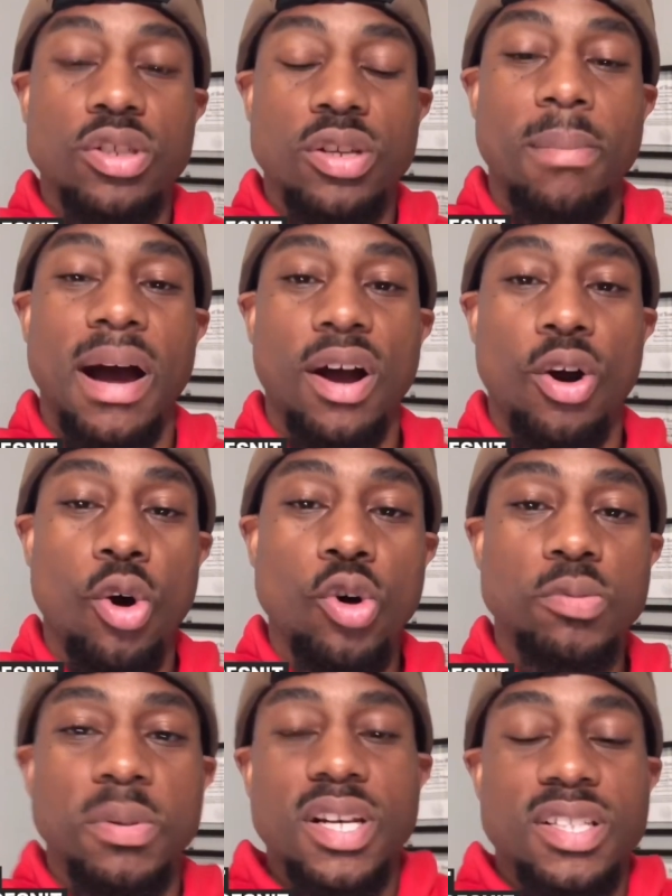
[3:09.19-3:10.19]
to my goals
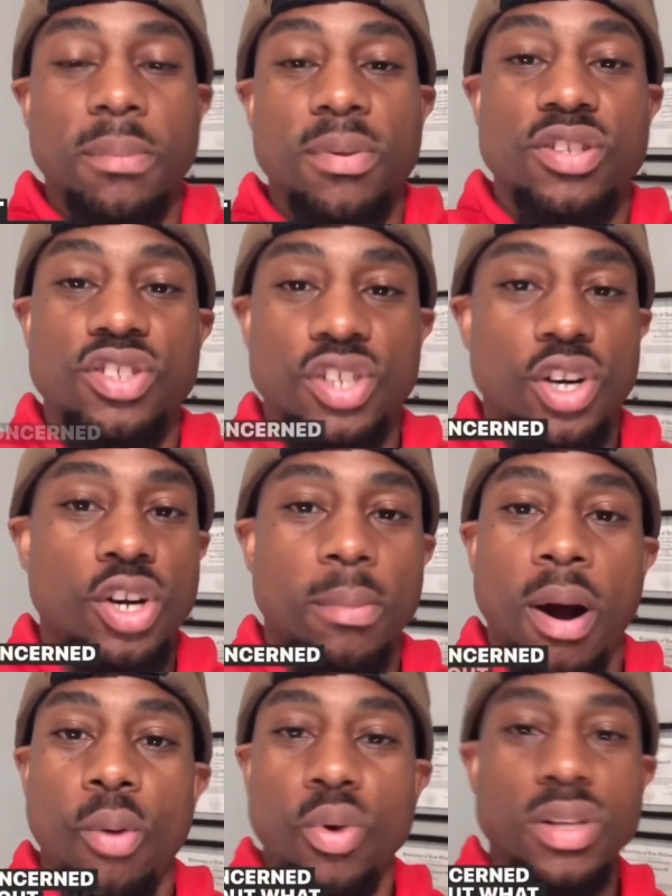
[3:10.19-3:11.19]
because I'm concerned
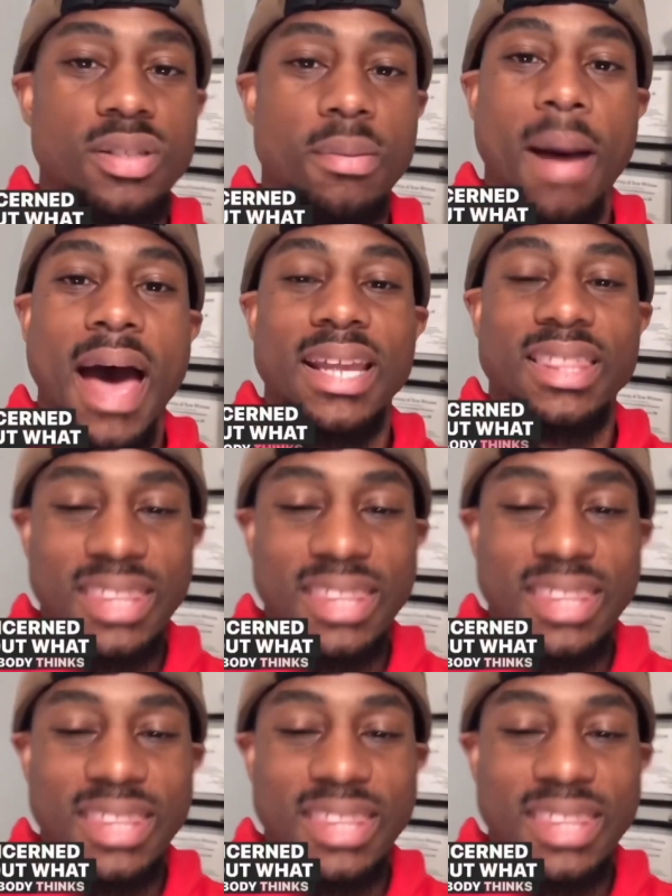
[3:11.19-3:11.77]
about what somebody